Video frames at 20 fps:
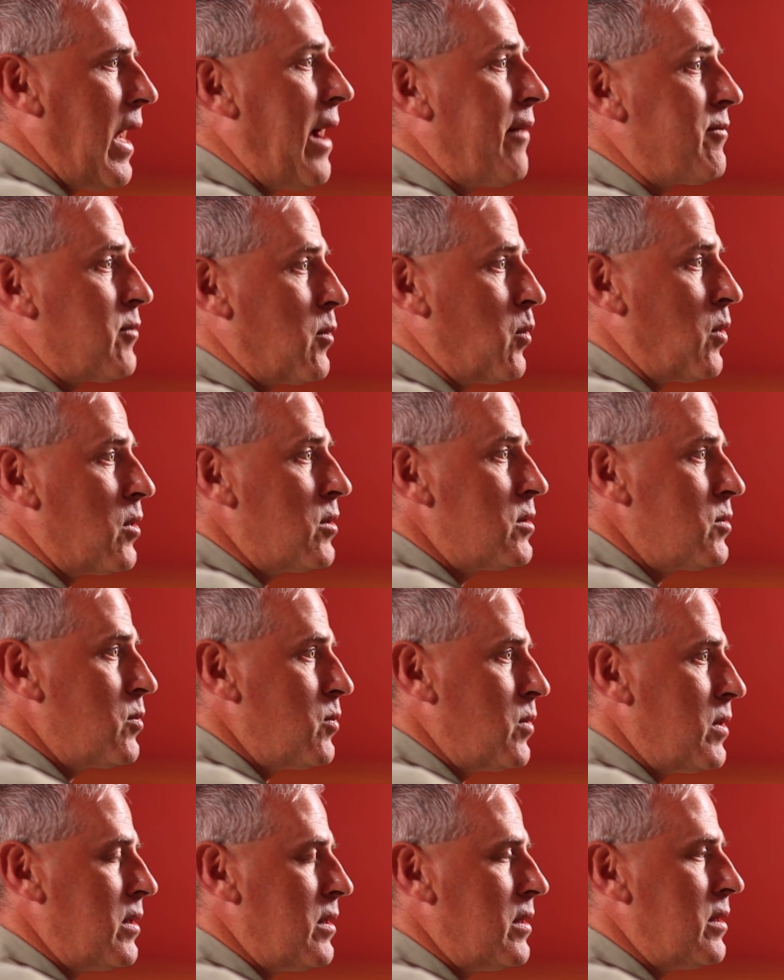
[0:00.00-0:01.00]
afterwards
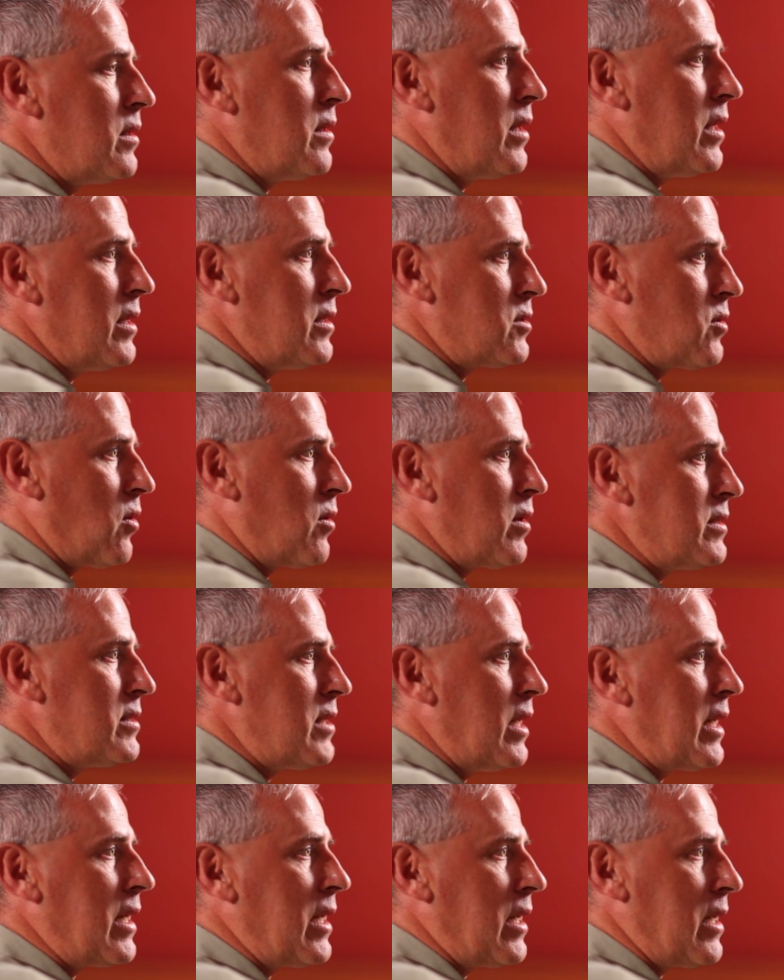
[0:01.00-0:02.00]
when they started
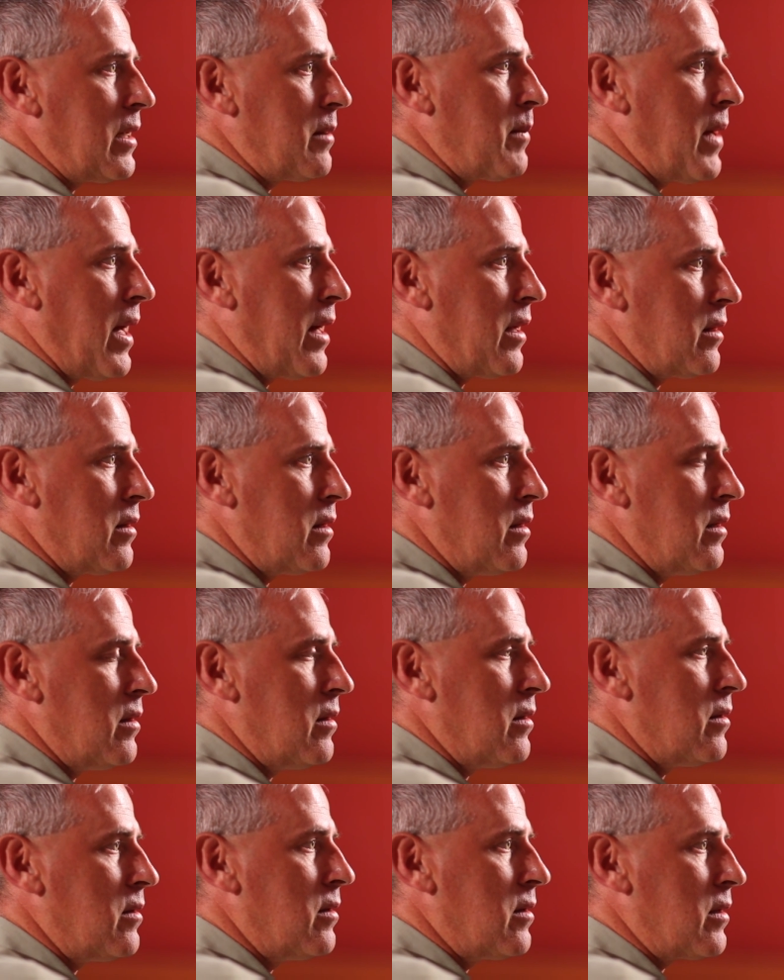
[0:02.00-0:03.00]
taking him out of
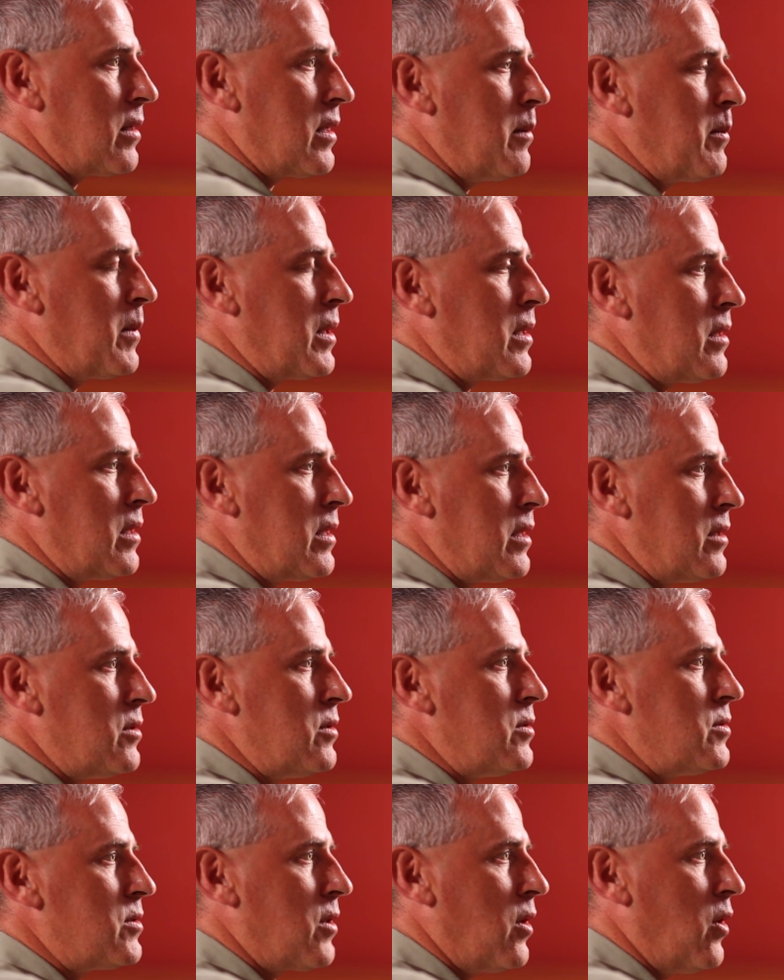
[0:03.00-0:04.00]
the, the chemically
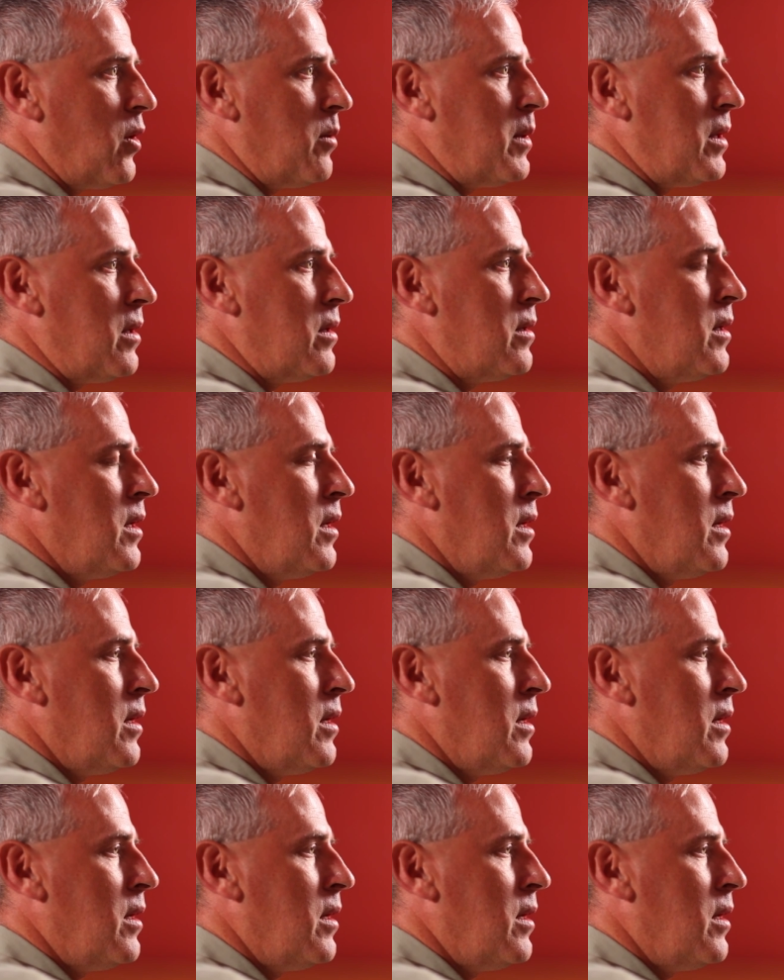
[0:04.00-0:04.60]
induced coma